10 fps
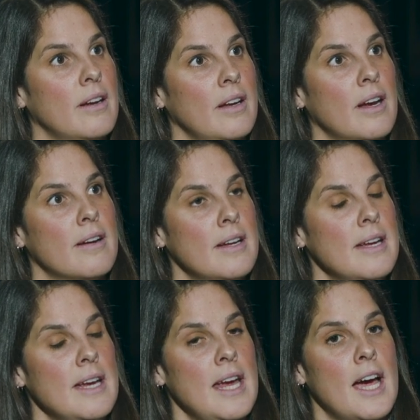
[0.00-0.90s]
Yeah.
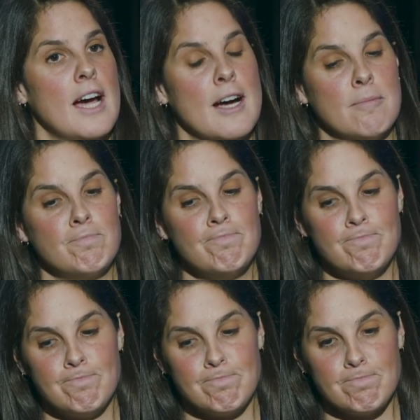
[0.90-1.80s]
And
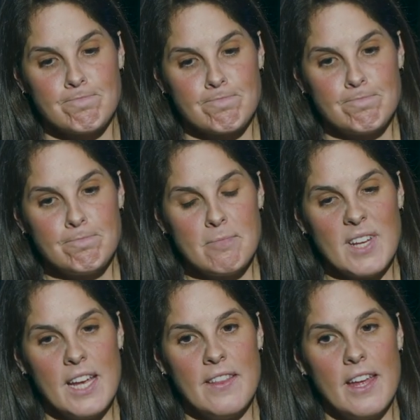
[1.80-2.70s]

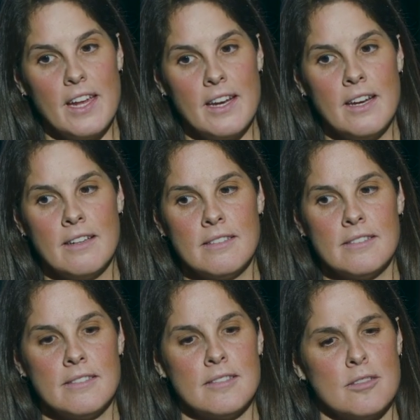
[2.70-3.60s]
then,
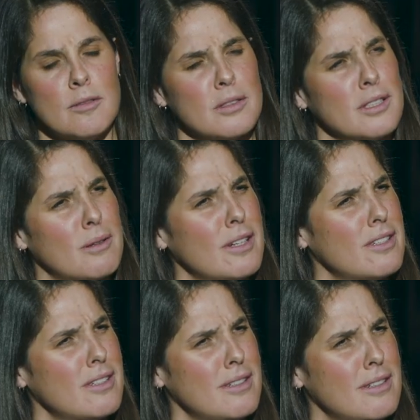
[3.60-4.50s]
what's the question?